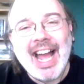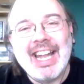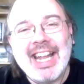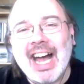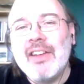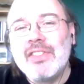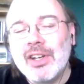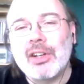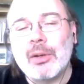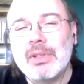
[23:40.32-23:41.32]
And I've
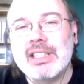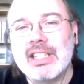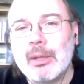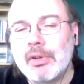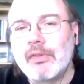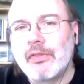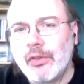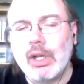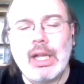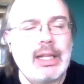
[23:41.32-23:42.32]
done a couple of things like that, but
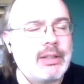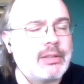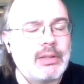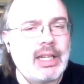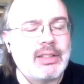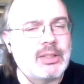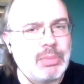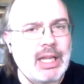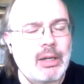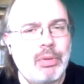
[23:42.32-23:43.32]
full on
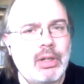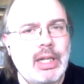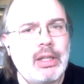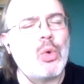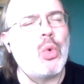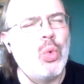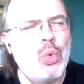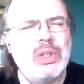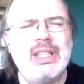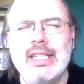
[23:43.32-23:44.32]
splatterpunk, I thought,
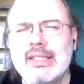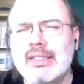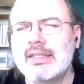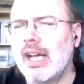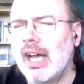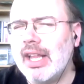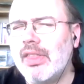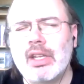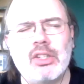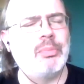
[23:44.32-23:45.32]
ooh, this I
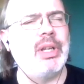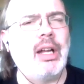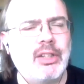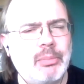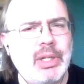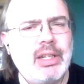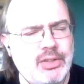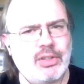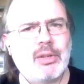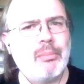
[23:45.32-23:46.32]
think is beyond me to
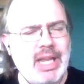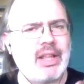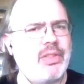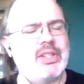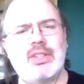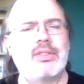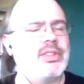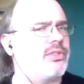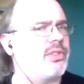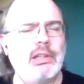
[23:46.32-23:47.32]
sort of make this
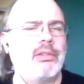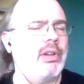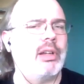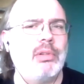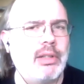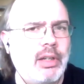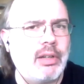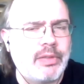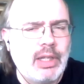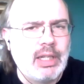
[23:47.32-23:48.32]
artistically credible
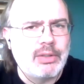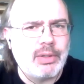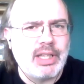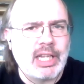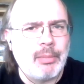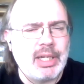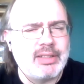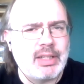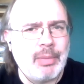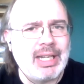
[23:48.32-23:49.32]
enough. I think I
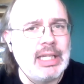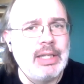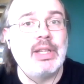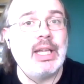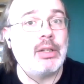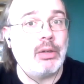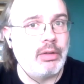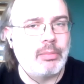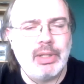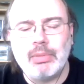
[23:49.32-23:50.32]
might leave that to
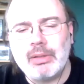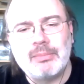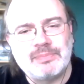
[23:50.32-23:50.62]
other people.